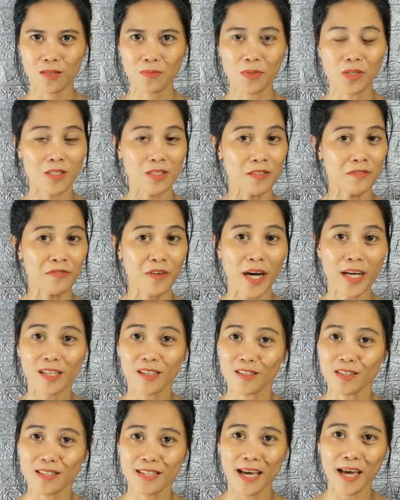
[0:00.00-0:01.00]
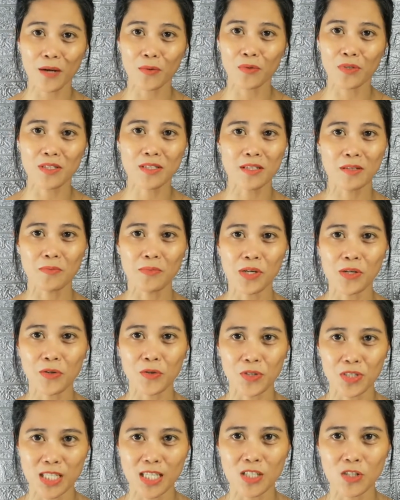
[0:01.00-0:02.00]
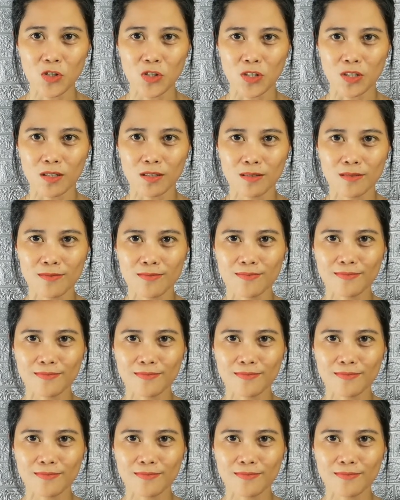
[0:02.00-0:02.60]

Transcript: because the final say would still be your teacher.